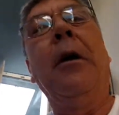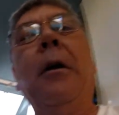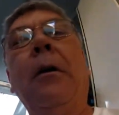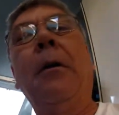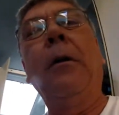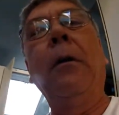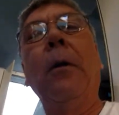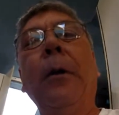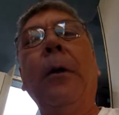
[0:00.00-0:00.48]

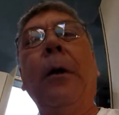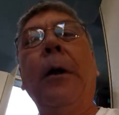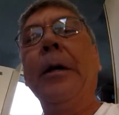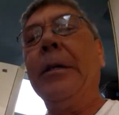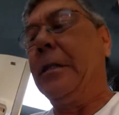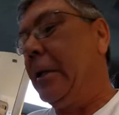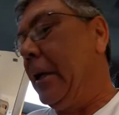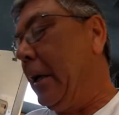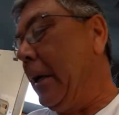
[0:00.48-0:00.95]
earlier
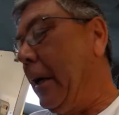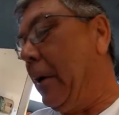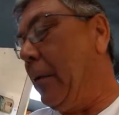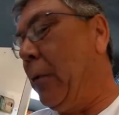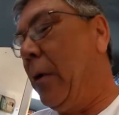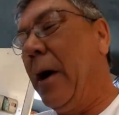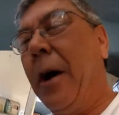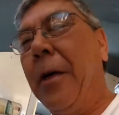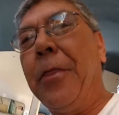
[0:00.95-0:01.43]
I said,
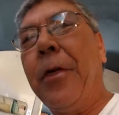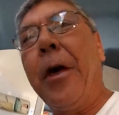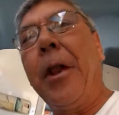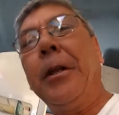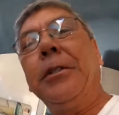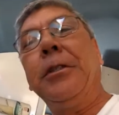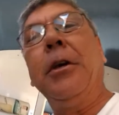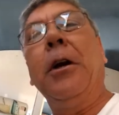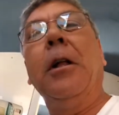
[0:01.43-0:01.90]
well, I thought
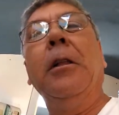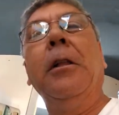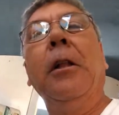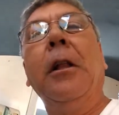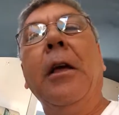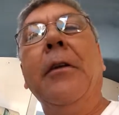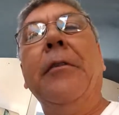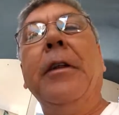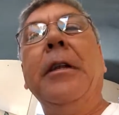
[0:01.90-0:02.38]
I saw a
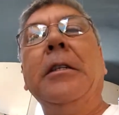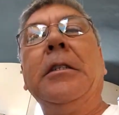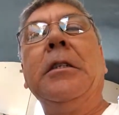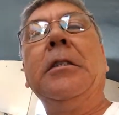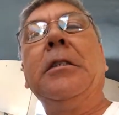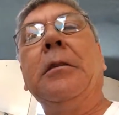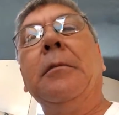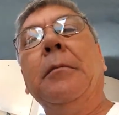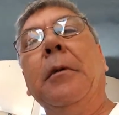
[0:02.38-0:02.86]
little evidence
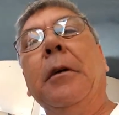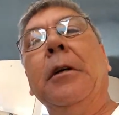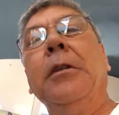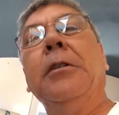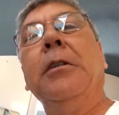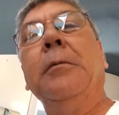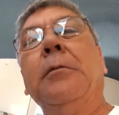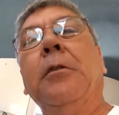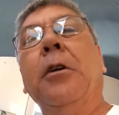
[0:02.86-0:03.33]
of
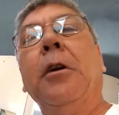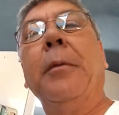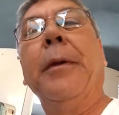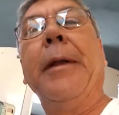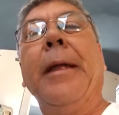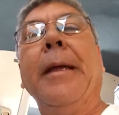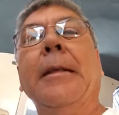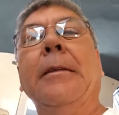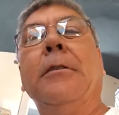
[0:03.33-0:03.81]
some
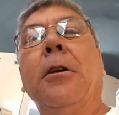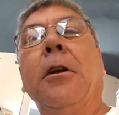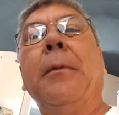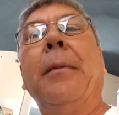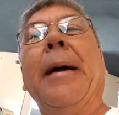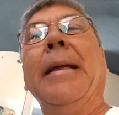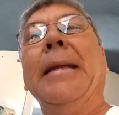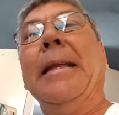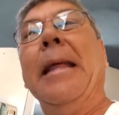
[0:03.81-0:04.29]

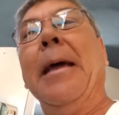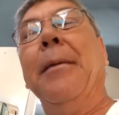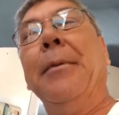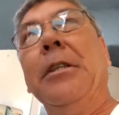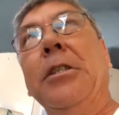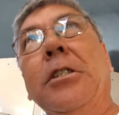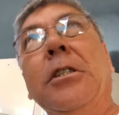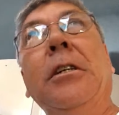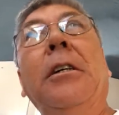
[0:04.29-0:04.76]
termite
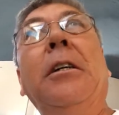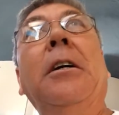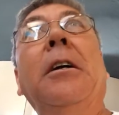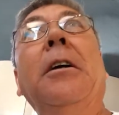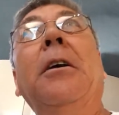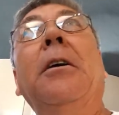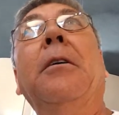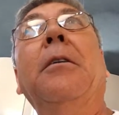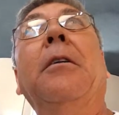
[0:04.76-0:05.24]
damage
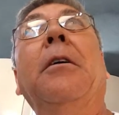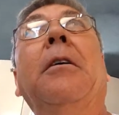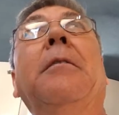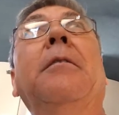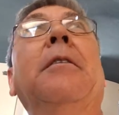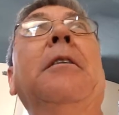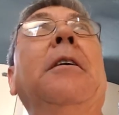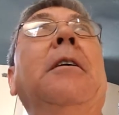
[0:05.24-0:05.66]
here in